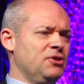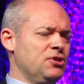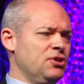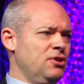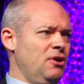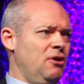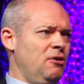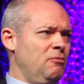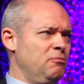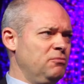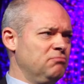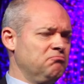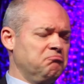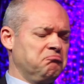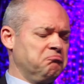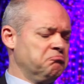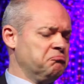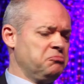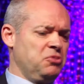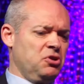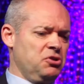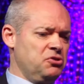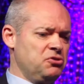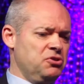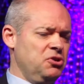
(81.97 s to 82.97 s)
to stop
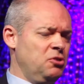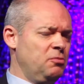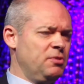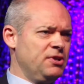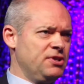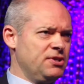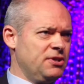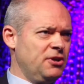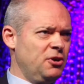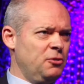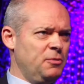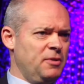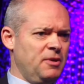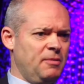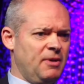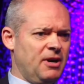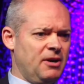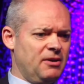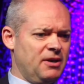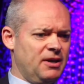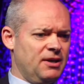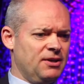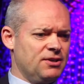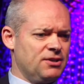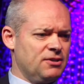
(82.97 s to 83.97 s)
because nobody's told me
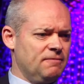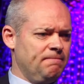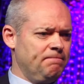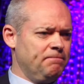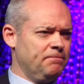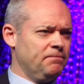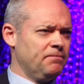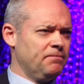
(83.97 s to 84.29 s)
about this.